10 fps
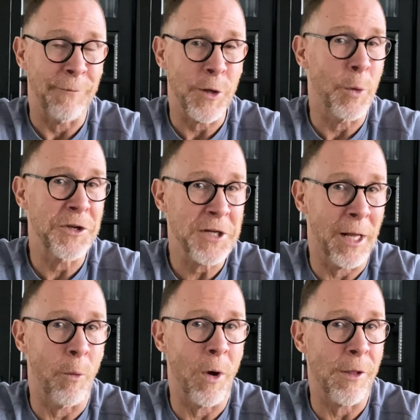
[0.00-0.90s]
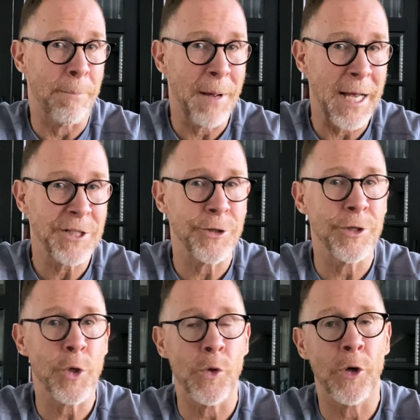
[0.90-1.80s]
And if you would tell one of the
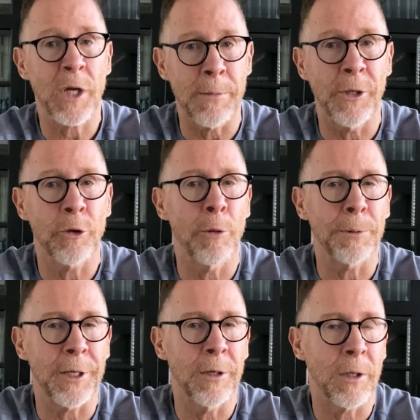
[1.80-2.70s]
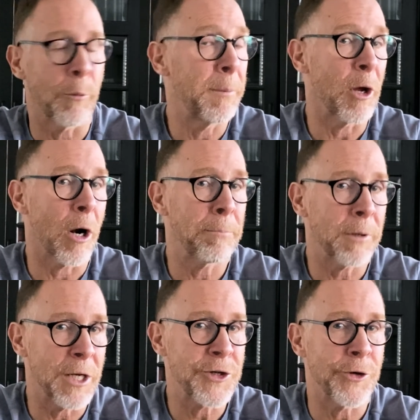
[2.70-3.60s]
pastors or your community group leader, it would be our
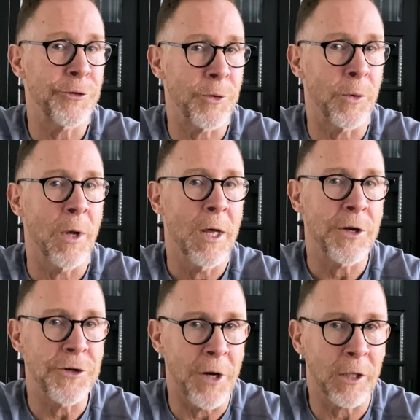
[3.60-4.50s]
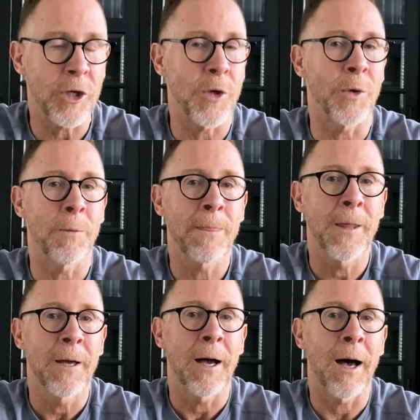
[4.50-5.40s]
pleasure to dunk you
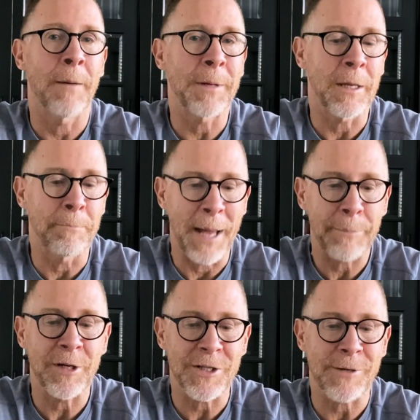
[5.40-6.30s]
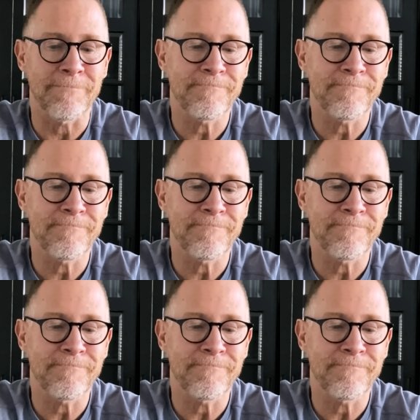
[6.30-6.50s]
in baptism.